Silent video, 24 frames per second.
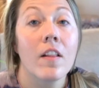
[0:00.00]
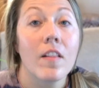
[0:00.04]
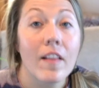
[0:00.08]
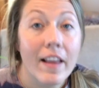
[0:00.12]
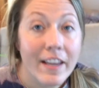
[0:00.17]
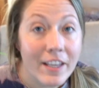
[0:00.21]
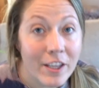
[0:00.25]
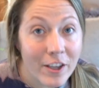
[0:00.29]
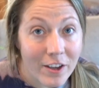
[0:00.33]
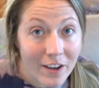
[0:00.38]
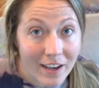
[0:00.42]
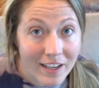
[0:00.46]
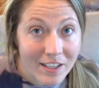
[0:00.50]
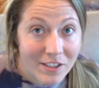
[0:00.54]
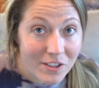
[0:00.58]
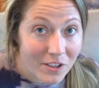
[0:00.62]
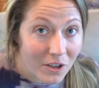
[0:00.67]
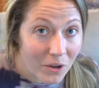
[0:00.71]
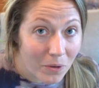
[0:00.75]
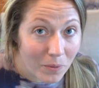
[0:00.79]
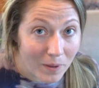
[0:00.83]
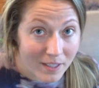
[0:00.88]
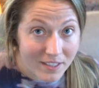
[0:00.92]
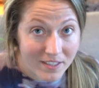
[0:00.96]
Like you guys
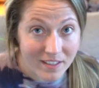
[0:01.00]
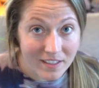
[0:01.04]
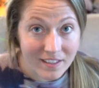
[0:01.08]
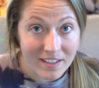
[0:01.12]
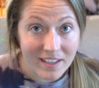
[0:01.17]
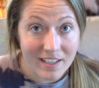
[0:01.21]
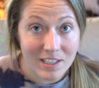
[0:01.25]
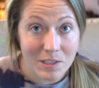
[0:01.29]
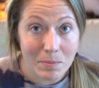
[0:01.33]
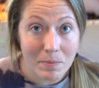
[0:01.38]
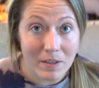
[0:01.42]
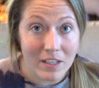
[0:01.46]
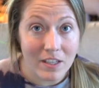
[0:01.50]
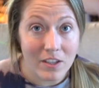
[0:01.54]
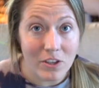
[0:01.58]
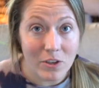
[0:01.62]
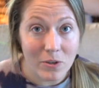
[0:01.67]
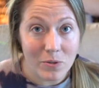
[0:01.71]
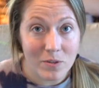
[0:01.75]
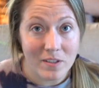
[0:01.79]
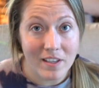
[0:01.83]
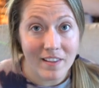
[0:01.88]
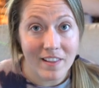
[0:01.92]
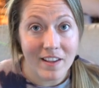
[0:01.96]
know, Weston has been
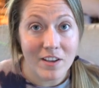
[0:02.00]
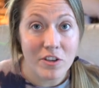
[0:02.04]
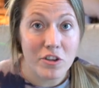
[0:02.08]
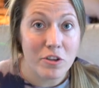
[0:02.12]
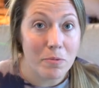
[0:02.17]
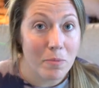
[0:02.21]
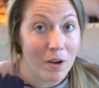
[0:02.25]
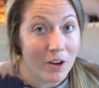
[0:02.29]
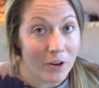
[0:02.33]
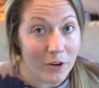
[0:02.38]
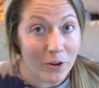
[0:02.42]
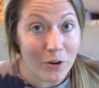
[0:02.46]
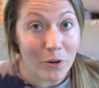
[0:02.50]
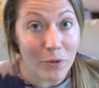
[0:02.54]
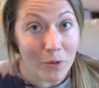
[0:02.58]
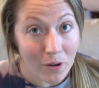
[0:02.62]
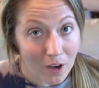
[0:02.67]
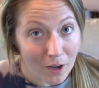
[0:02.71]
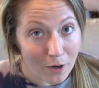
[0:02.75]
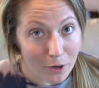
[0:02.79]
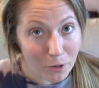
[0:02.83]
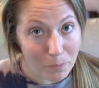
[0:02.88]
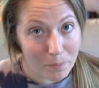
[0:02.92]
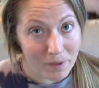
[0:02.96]
using that Shimano
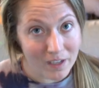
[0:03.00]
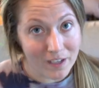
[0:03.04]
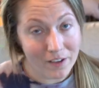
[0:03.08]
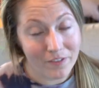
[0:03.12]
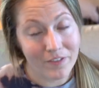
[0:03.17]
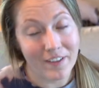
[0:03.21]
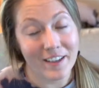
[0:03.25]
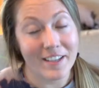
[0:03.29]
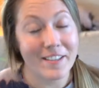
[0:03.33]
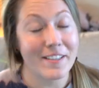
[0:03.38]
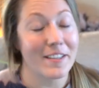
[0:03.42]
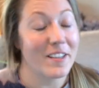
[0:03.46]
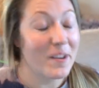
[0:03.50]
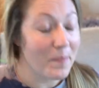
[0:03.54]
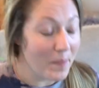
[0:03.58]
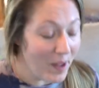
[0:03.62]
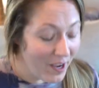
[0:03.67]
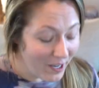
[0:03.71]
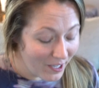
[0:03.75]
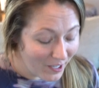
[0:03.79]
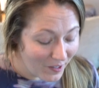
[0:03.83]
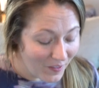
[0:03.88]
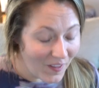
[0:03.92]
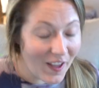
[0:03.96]
Curado B F S, and I'm
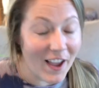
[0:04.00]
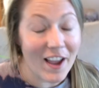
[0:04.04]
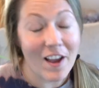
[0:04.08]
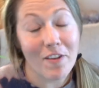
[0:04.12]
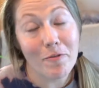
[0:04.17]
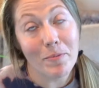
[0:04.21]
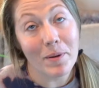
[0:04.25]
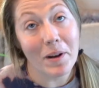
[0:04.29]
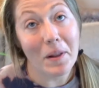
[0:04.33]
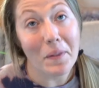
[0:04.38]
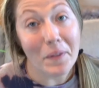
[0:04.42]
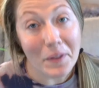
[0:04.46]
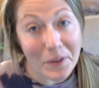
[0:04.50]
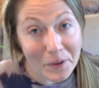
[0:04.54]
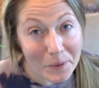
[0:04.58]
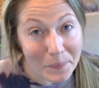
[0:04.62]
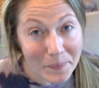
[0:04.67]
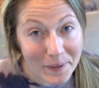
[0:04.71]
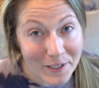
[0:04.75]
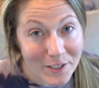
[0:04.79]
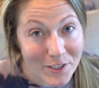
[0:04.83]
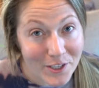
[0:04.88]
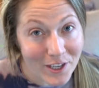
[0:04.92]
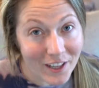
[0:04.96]
not gonna lie, I've been a little
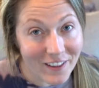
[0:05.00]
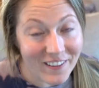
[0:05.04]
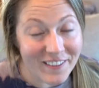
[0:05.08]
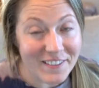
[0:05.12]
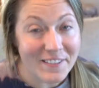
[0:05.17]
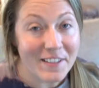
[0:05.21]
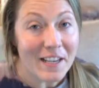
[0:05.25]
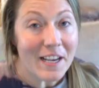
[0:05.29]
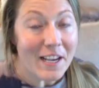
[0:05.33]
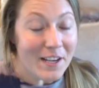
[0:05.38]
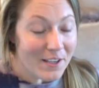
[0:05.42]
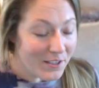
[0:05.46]
bit jealous.